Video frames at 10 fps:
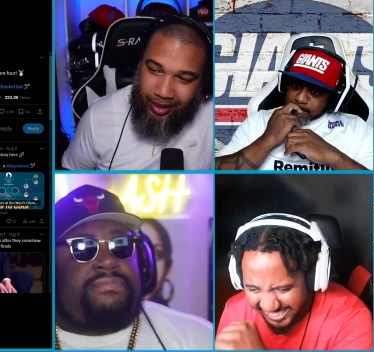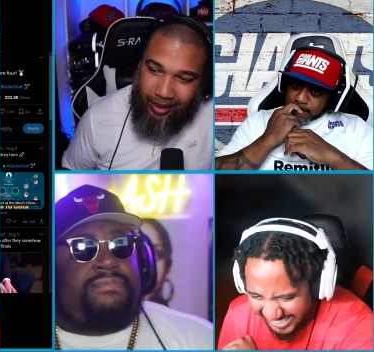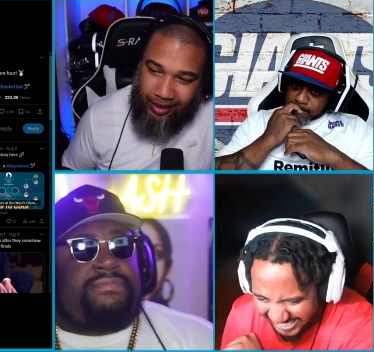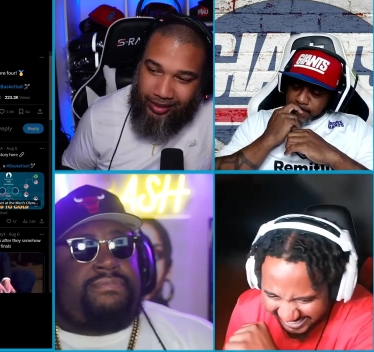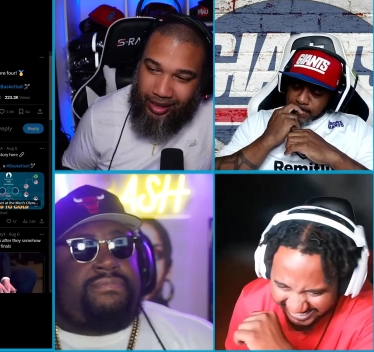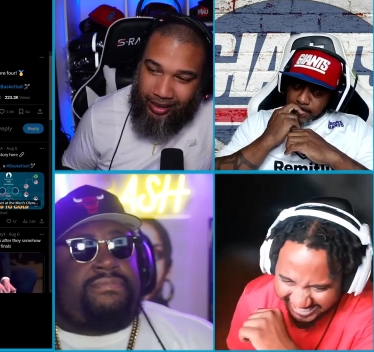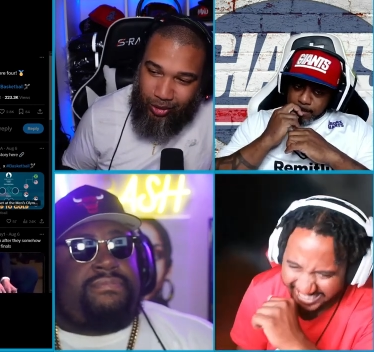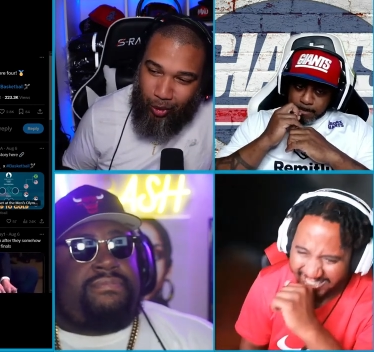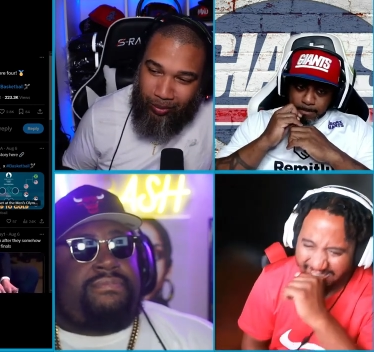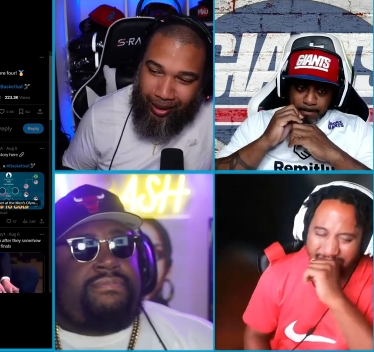Speaker 1: He's not
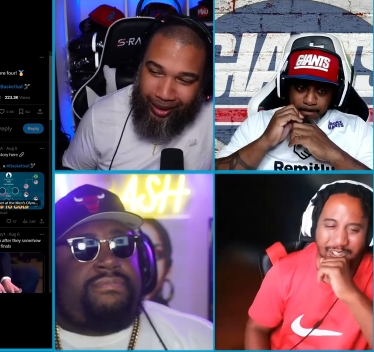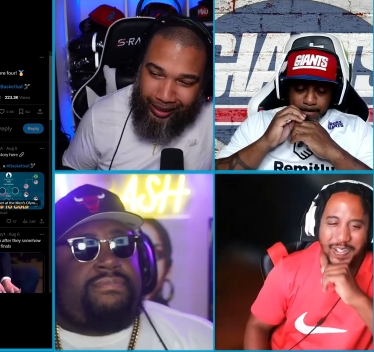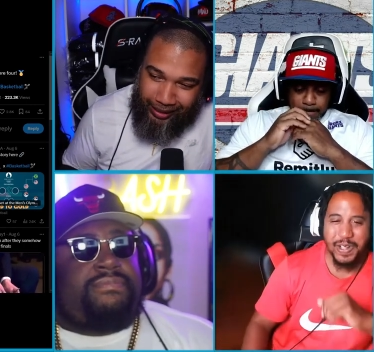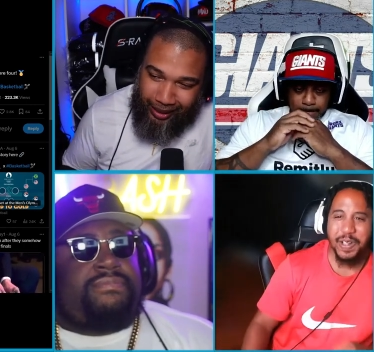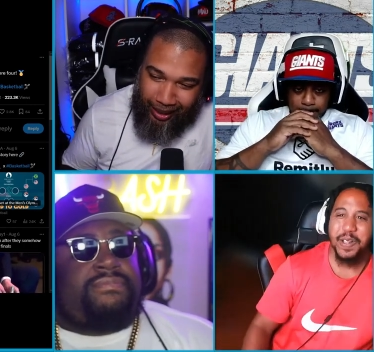talking about in the